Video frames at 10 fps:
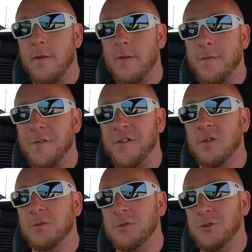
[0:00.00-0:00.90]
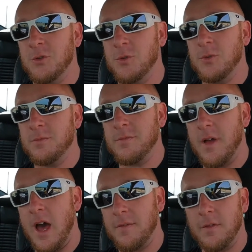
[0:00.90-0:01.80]
feel to
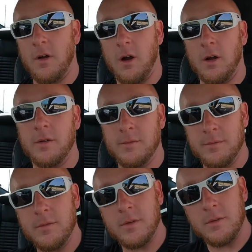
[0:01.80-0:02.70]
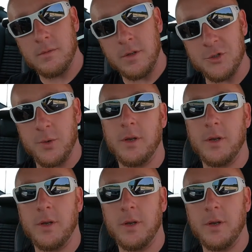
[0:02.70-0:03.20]
having the car and enjoying